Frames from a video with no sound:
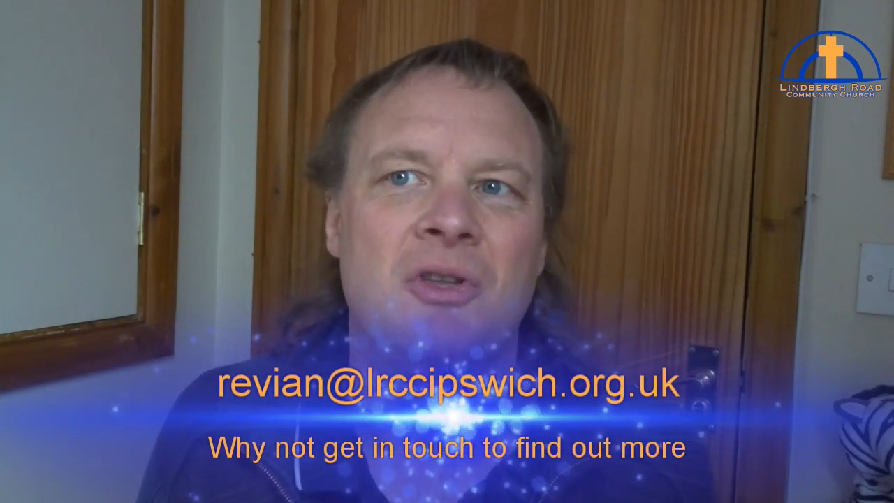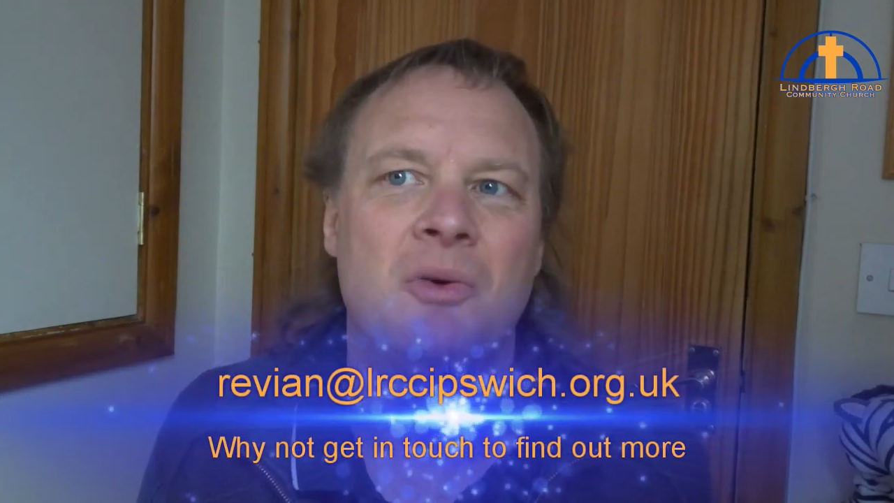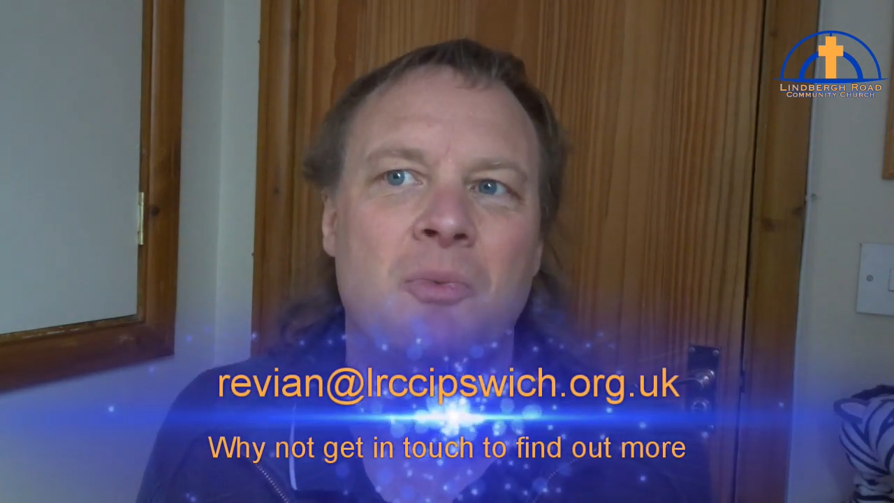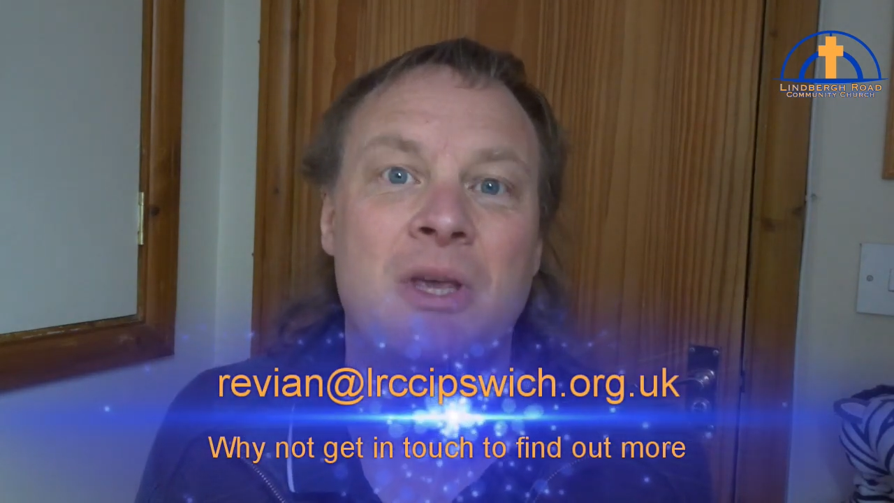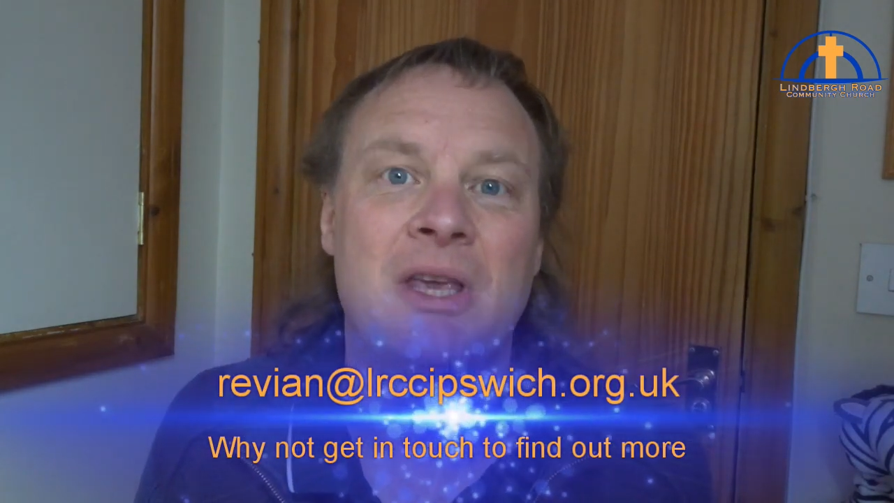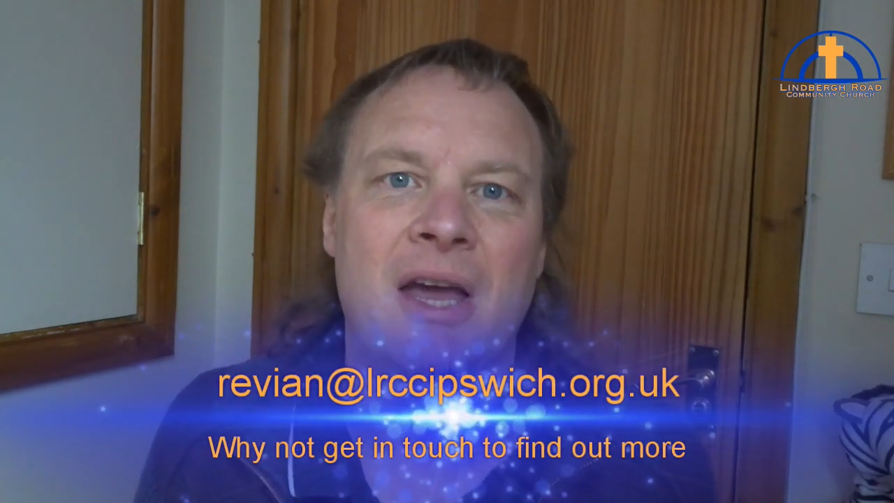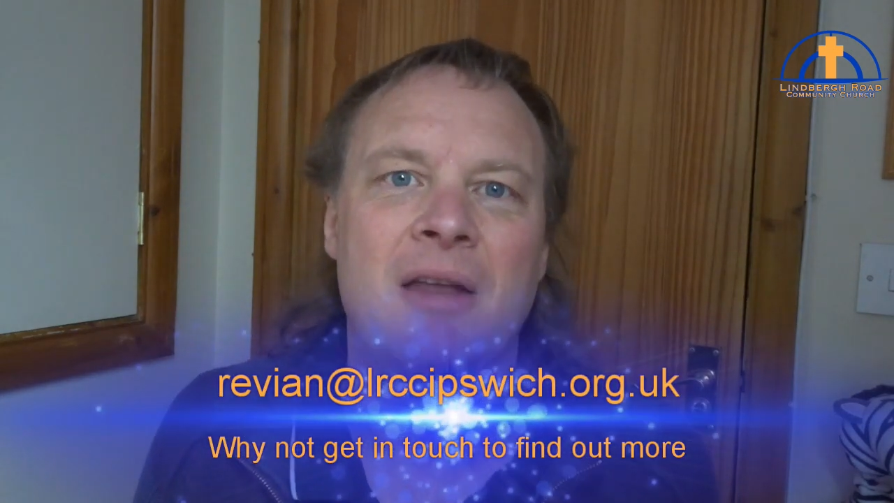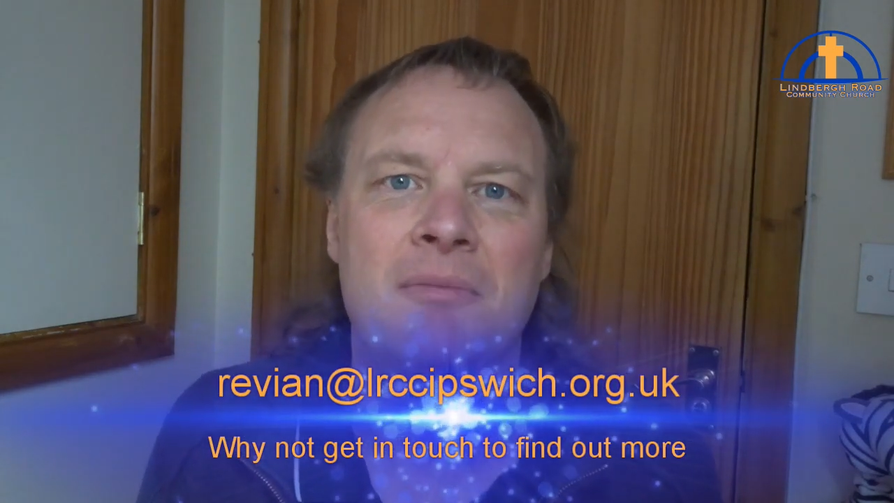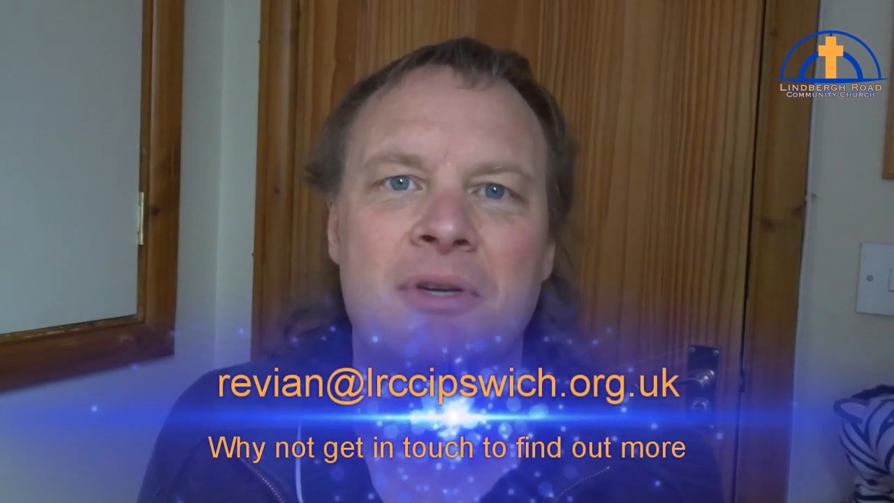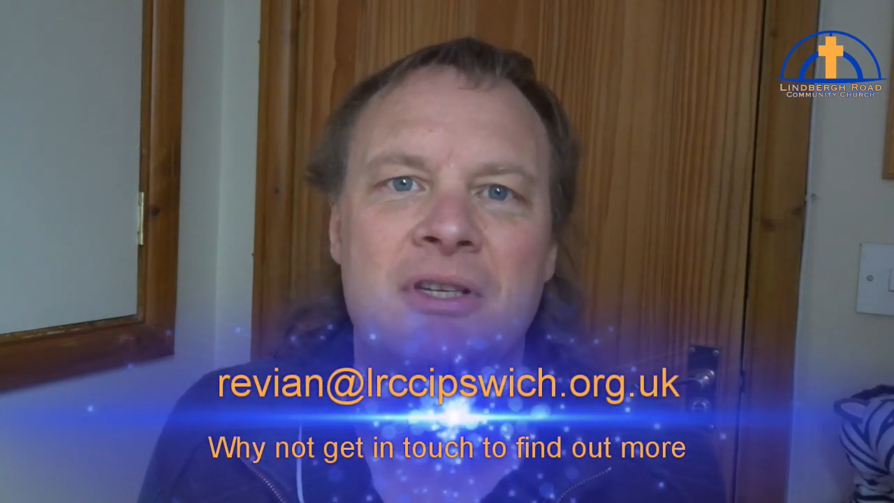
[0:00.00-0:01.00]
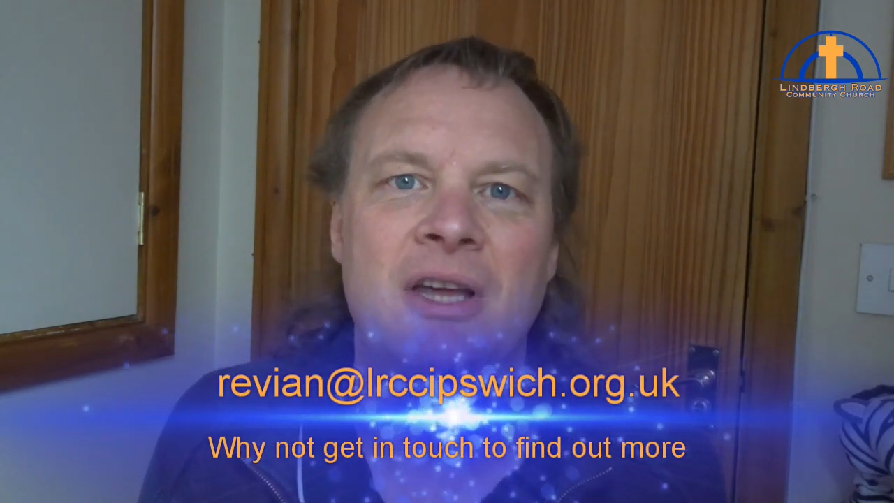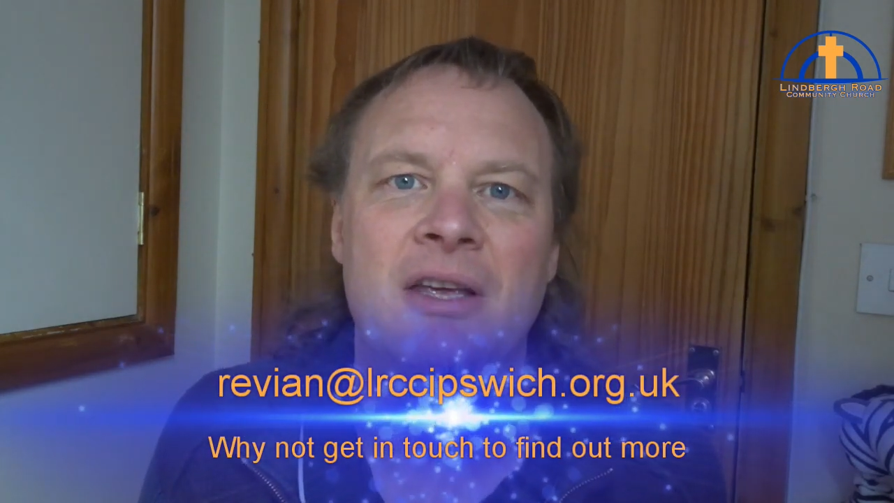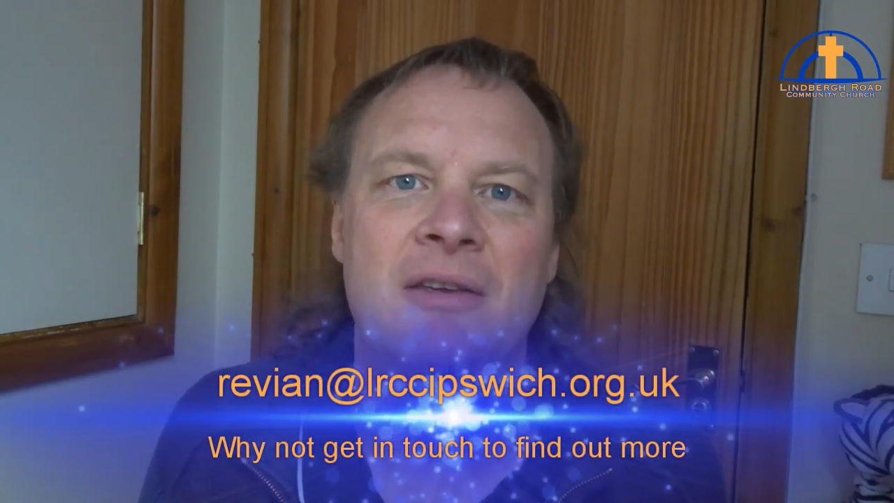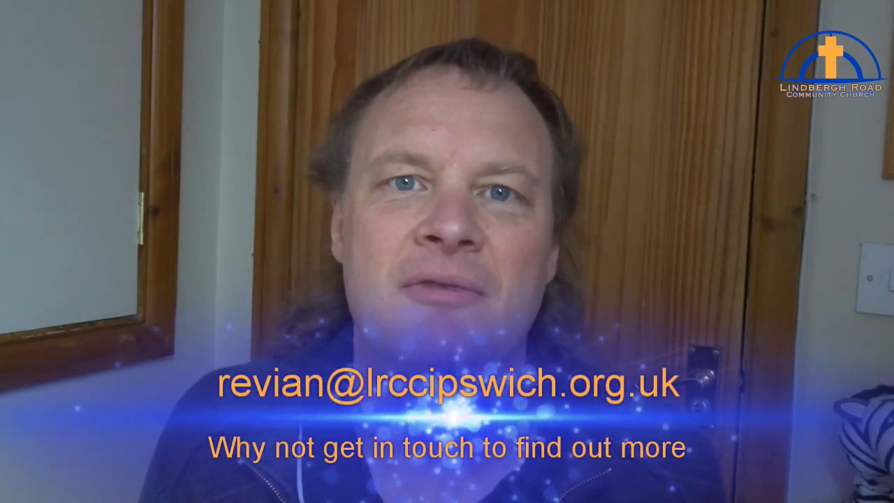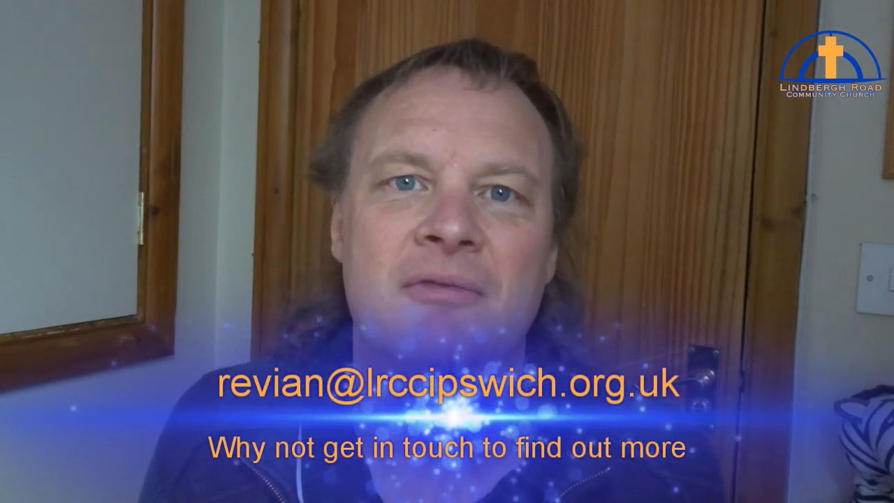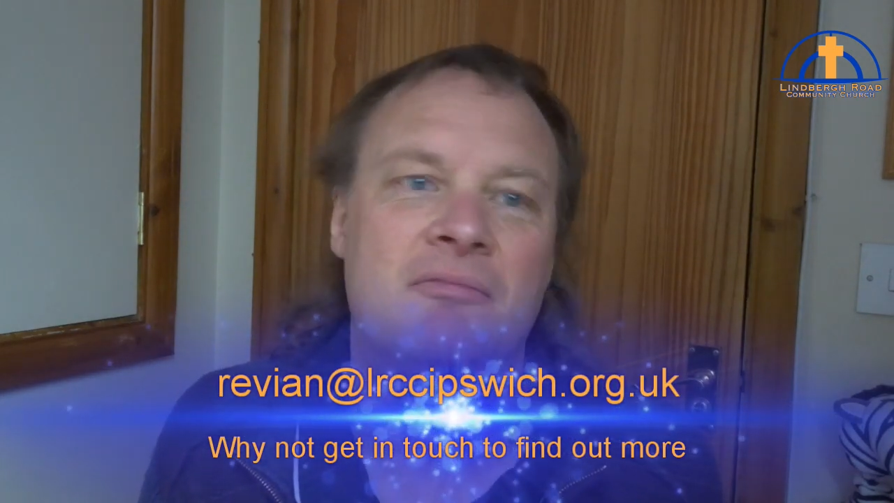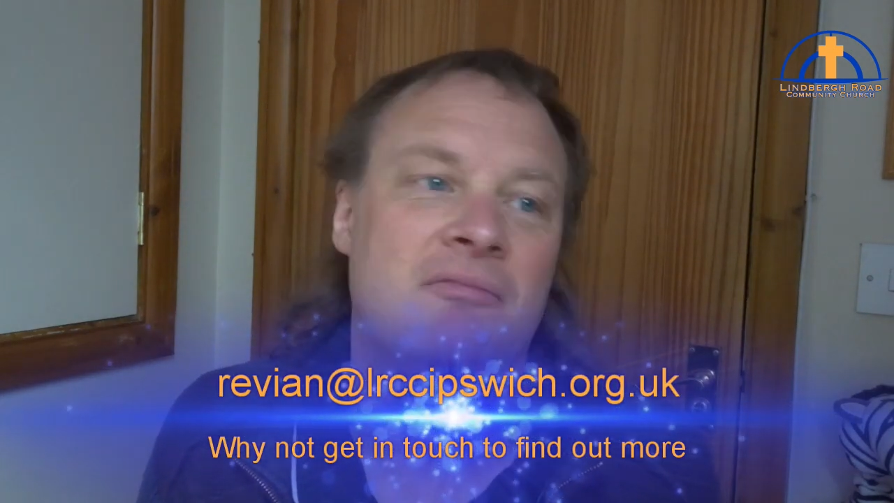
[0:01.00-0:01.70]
that we can be saved,